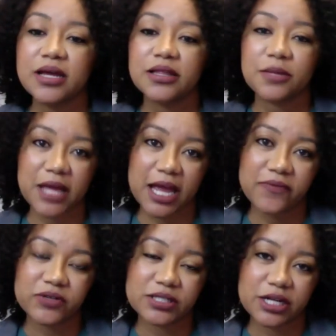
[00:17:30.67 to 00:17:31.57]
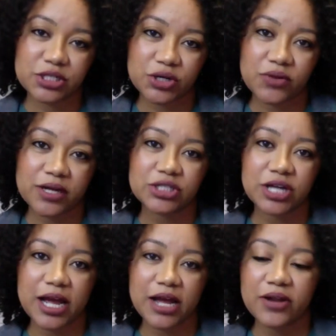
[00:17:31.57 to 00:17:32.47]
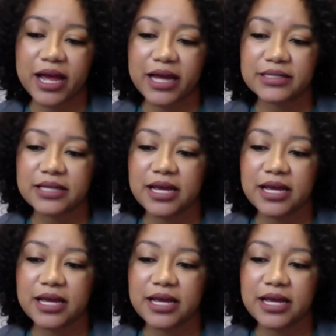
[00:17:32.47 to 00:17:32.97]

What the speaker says: the behaviors that show that a child has